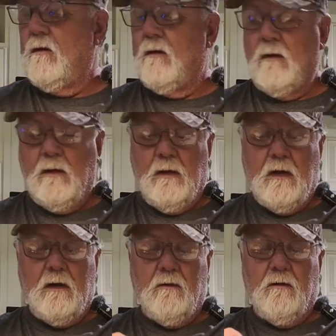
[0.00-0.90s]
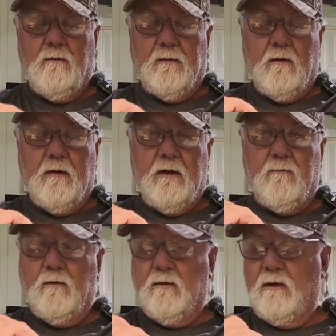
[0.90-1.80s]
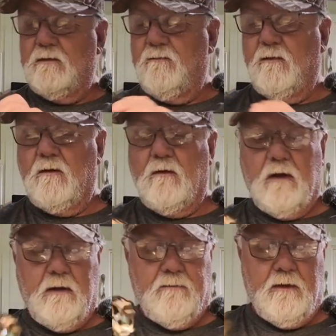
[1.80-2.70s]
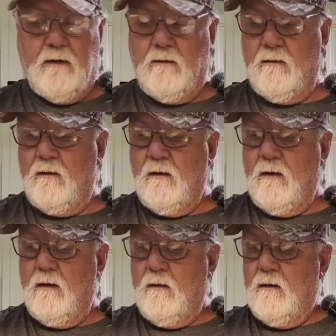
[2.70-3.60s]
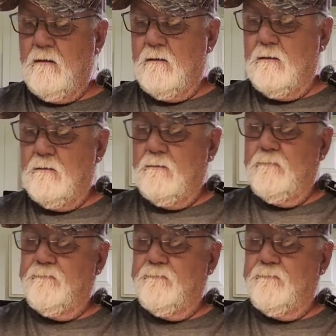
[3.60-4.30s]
I don't know if y'all have one of these. If you don't have a, I don't